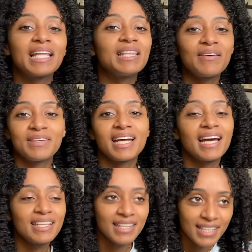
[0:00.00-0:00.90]
Love it.
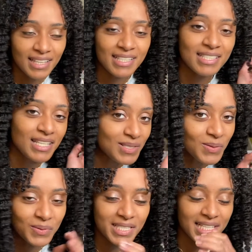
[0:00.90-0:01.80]
I think it's such a
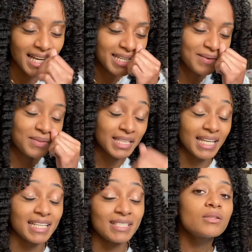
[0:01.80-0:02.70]
cool design. I really
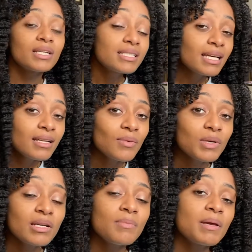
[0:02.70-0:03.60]
like it. So I decided I
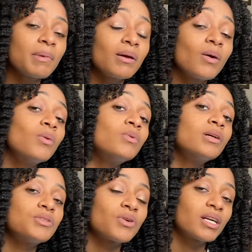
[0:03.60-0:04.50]
wanted to make my
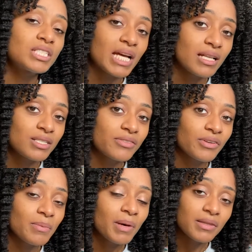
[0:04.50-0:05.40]
own drawing challenge for
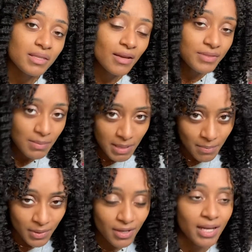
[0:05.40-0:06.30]
the month of
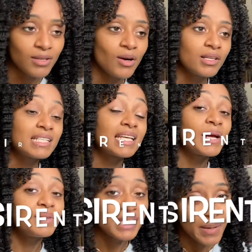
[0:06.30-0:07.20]
September and call it
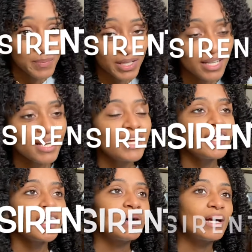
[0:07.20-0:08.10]
Sirentember.
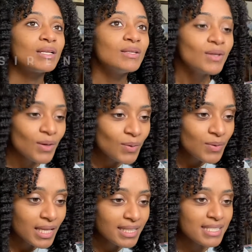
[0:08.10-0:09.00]
Now I know
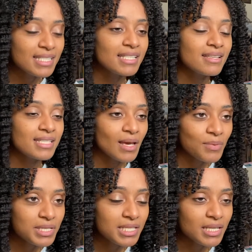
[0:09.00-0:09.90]
that this is
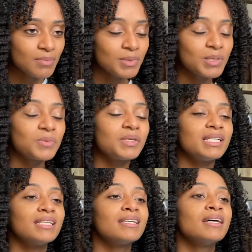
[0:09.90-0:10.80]
sandwiched in
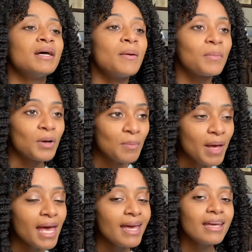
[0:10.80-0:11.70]
between
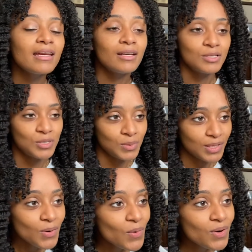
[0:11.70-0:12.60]
Mermaid,
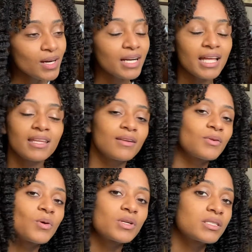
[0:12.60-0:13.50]
Junicorn, and then of
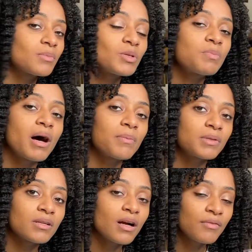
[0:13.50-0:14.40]
course the most
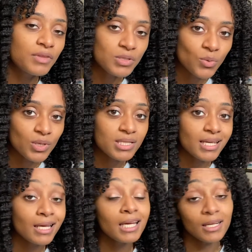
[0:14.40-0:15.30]
popular of the sorts,
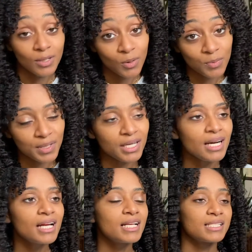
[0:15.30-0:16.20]
Inktober.
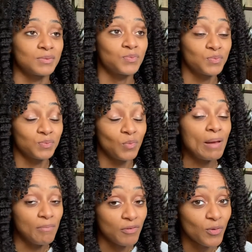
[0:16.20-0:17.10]
It's
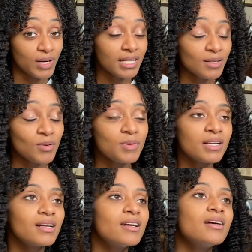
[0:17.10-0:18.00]
right before
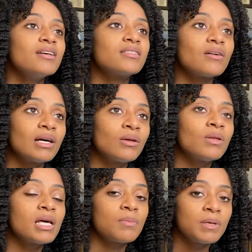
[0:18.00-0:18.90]
Inktober. So I know a
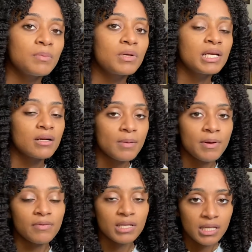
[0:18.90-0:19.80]
lot of people gear up
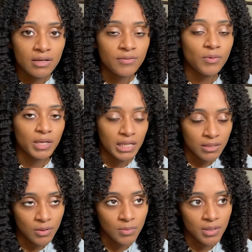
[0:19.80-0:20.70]
every year for
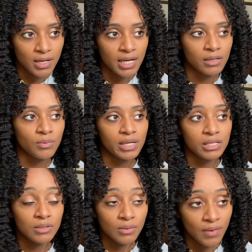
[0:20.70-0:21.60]
Inktober and are ready
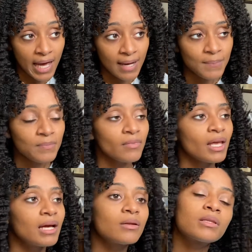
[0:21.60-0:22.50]
to do that.
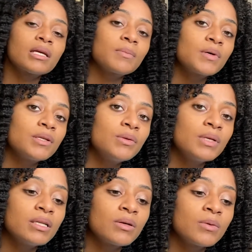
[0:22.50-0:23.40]
I don't think I'm going to do
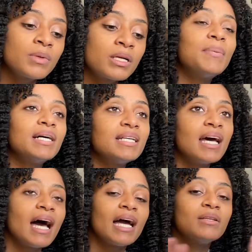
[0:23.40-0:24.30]
Inktober, but
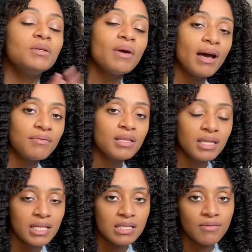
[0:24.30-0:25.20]
I do have the
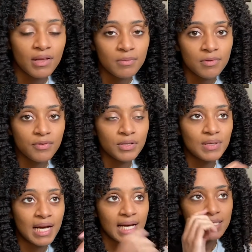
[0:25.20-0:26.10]
list available for you
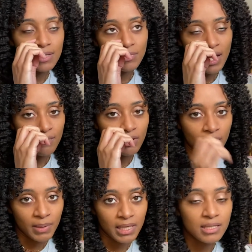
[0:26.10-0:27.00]
guys. I will have it
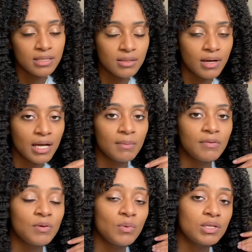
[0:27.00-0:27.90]
on my Instagram
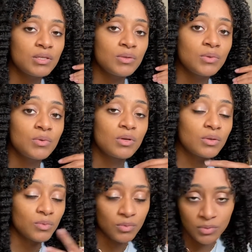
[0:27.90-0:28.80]
if you want to
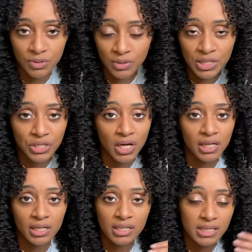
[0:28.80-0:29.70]
screenshot
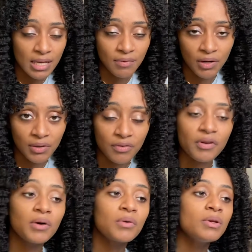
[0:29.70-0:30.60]
it and save it on your
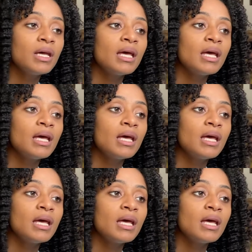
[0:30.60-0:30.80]
phone.